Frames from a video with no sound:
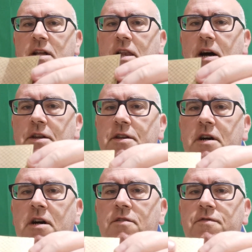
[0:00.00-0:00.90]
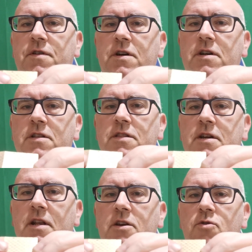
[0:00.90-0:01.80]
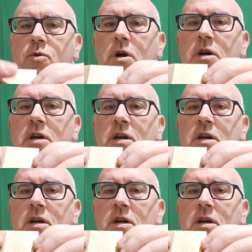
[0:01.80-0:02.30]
a lot of the glue